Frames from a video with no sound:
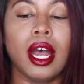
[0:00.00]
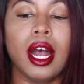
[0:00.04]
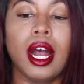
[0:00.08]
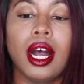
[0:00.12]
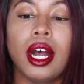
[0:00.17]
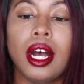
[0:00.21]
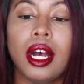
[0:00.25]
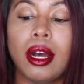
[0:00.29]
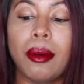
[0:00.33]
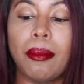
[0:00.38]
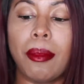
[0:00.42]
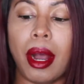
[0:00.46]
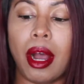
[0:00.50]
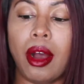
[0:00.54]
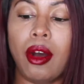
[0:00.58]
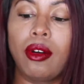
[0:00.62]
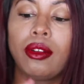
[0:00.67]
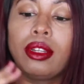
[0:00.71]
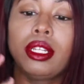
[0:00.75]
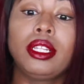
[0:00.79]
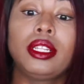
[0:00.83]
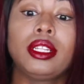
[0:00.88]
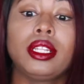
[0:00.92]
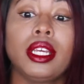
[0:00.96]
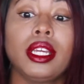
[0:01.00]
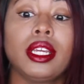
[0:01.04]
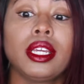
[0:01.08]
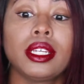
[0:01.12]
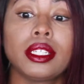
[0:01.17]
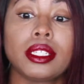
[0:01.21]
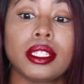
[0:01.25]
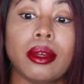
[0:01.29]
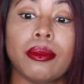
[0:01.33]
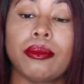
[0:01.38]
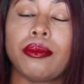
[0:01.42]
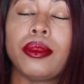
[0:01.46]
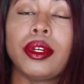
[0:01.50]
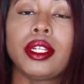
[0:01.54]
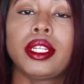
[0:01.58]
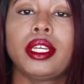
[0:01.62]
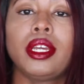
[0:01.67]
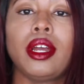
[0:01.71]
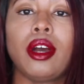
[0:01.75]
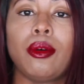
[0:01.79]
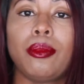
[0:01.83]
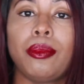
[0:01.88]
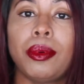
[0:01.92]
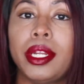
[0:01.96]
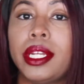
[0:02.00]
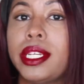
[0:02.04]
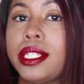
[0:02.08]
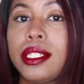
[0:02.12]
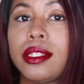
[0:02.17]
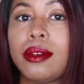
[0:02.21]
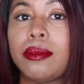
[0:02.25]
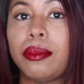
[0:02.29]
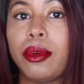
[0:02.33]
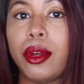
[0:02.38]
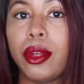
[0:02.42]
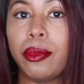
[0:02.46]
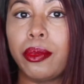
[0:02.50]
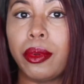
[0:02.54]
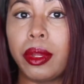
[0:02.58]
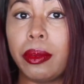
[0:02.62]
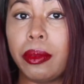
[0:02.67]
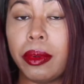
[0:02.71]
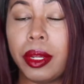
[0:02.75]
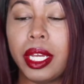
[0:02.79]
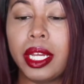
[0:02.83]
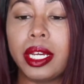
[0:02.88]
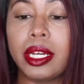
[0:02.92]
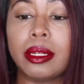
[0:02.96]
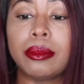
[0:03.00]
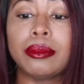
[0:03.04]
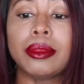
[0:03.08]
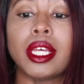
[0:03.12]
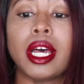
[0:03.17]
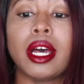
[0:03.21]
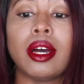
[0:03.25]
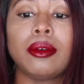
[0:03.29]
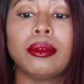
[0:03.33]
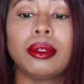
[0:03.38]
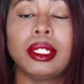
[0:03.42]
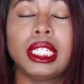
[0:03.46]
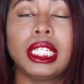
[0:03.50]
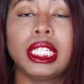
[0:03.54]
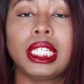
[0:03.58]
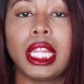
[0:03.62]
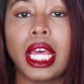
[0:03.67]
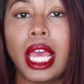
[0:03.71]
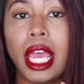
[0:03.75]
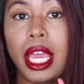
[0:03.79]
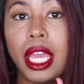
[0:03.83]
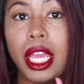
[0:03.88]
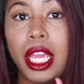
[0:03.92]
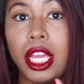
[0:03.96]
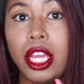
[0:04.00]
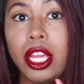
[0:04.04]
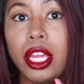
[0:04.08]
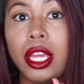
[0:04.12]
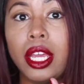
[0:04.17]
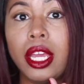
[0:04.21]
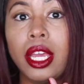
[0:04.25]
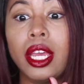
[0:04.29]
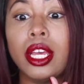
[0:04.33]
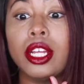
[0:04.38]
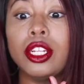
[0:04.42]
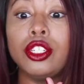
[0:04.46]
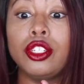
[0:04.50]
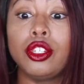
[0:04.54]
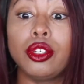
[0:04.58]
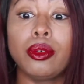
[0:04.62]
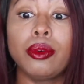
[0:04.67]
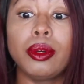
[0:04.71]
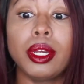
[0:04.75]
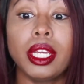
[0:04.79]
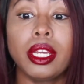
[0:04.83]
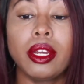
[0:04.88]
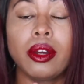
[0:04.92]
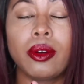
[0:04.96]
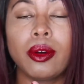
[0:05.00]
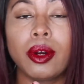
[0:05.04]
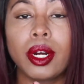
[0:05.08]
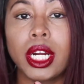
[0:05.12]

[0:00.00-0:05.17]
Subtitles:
My only thing is I'm really hoping at some point Riri comes out with a dewy